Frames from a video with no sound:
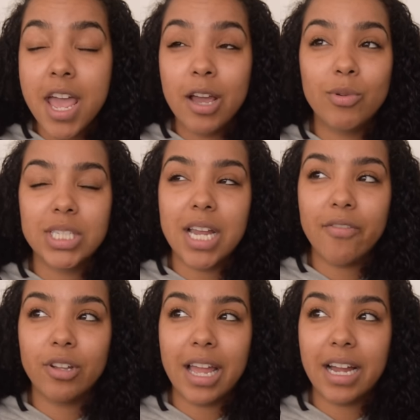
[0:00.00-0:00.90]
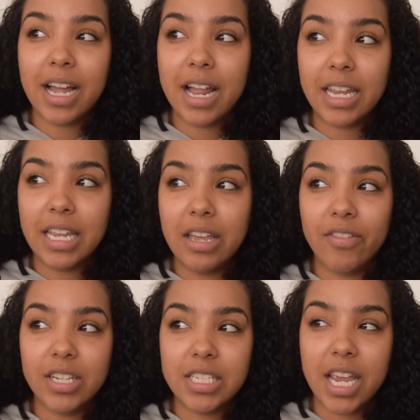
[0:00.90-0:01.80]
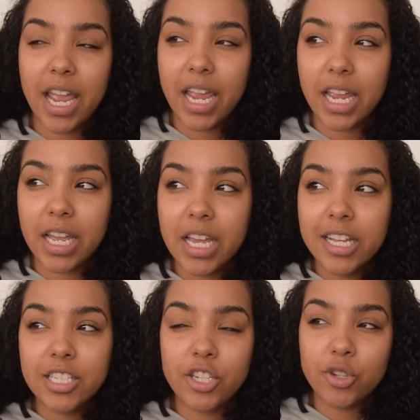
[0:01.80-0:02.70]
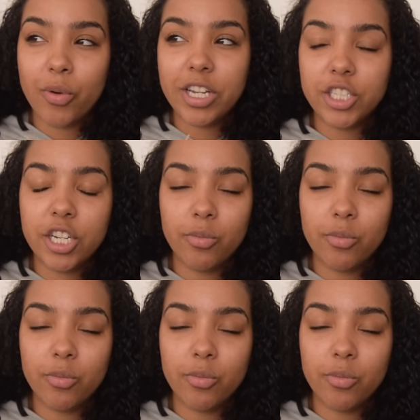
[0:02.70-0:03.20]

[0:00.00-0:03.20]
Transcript: It was never like a kind of give and take situation.